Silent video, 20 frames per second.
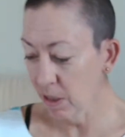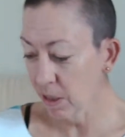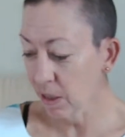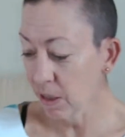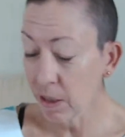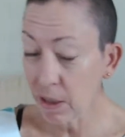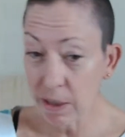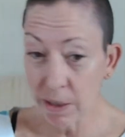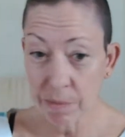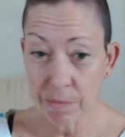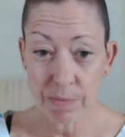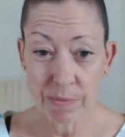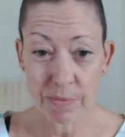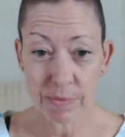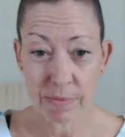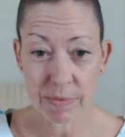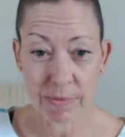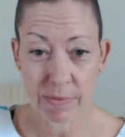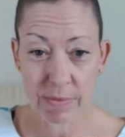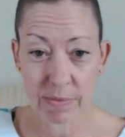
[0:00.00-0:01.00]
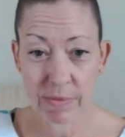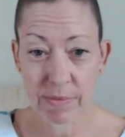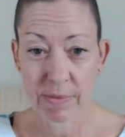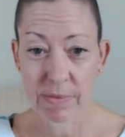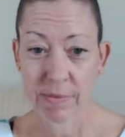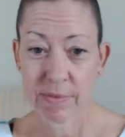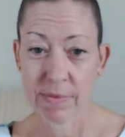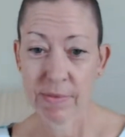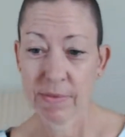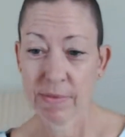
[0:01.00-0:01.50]

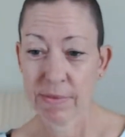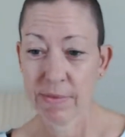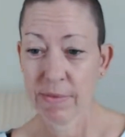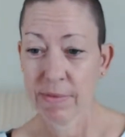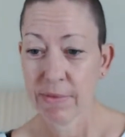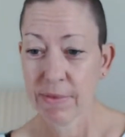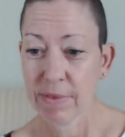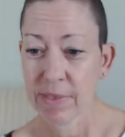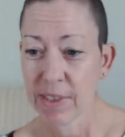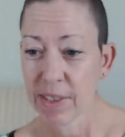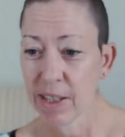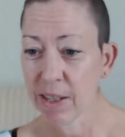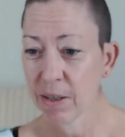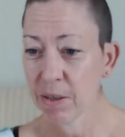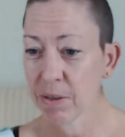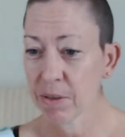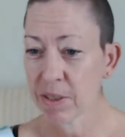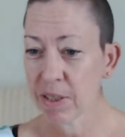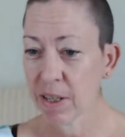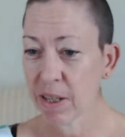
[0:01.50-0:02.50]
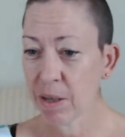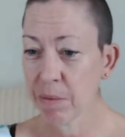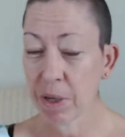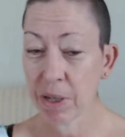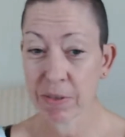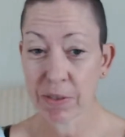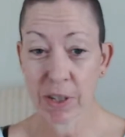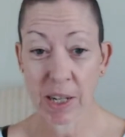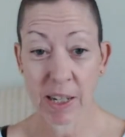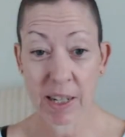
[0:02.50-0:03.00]
Yeah, long time.
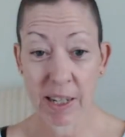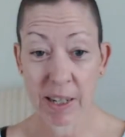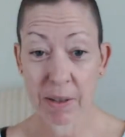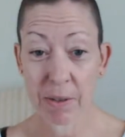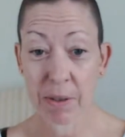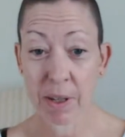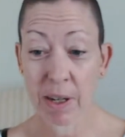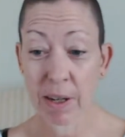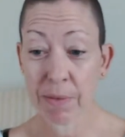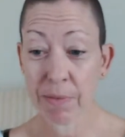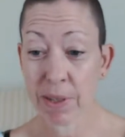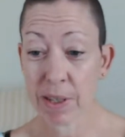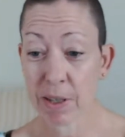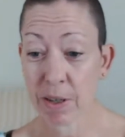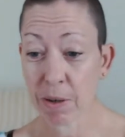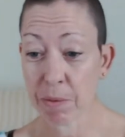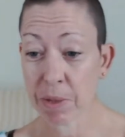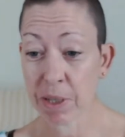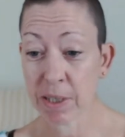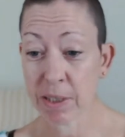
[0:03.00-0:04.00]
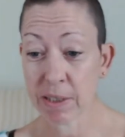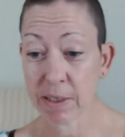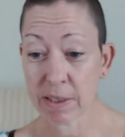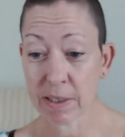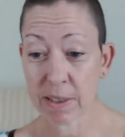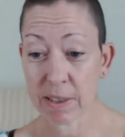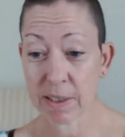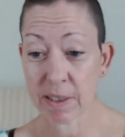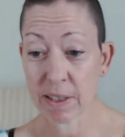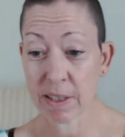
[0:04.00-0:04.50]
I get all your lovely
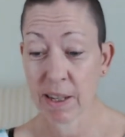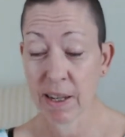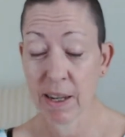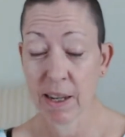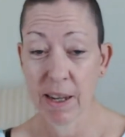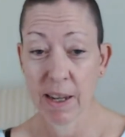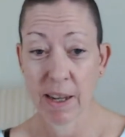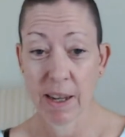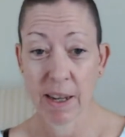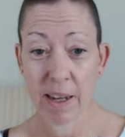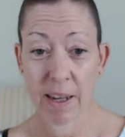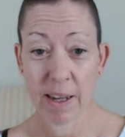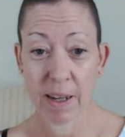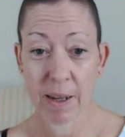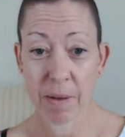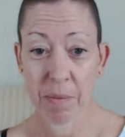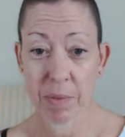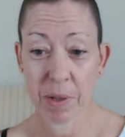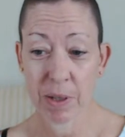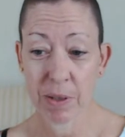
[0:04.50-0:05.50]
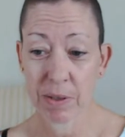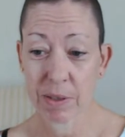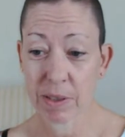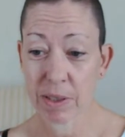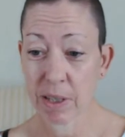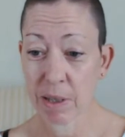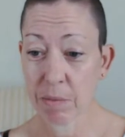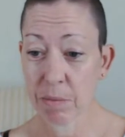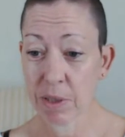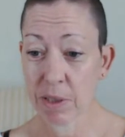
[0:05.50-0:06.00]
comments. But a long
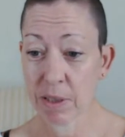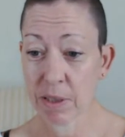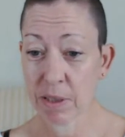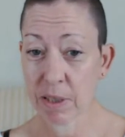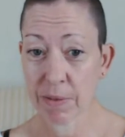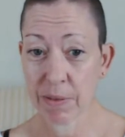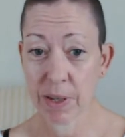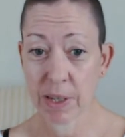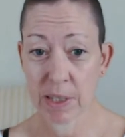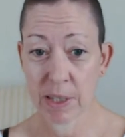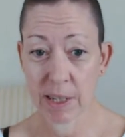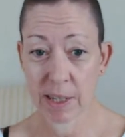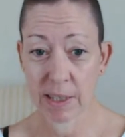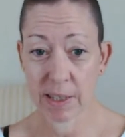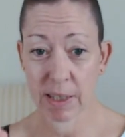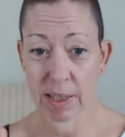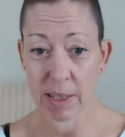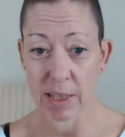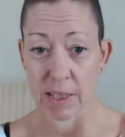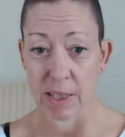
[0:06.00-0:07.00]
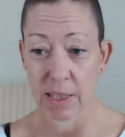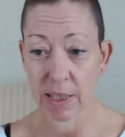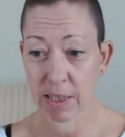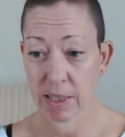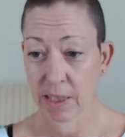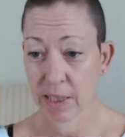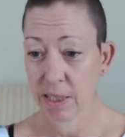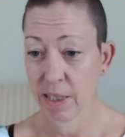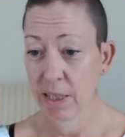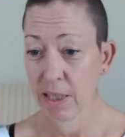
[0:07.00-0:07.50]
time since I've had a little
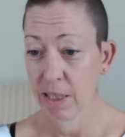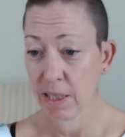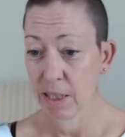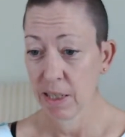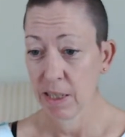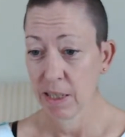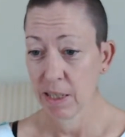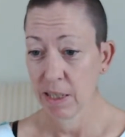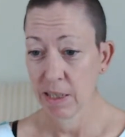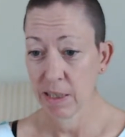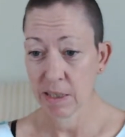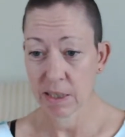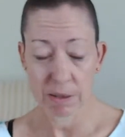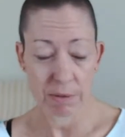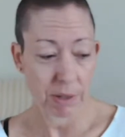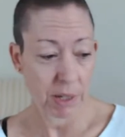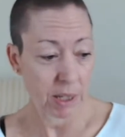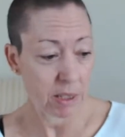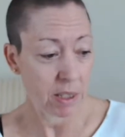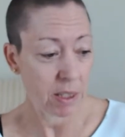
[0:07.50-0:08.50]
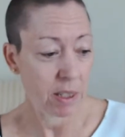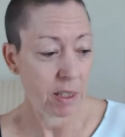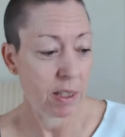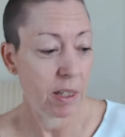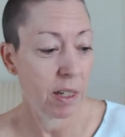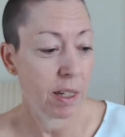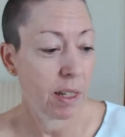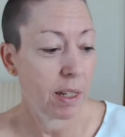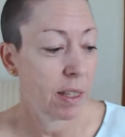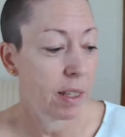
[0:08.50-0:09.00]
interaction
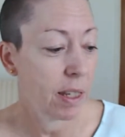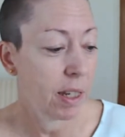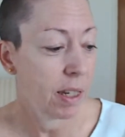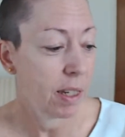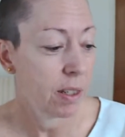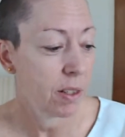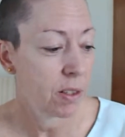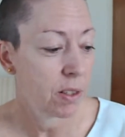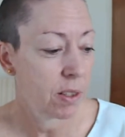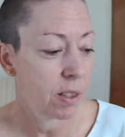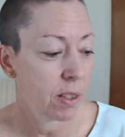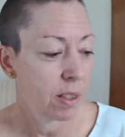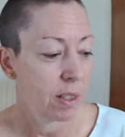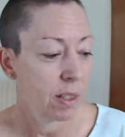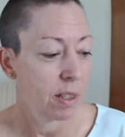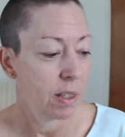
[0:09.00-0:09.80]
like this.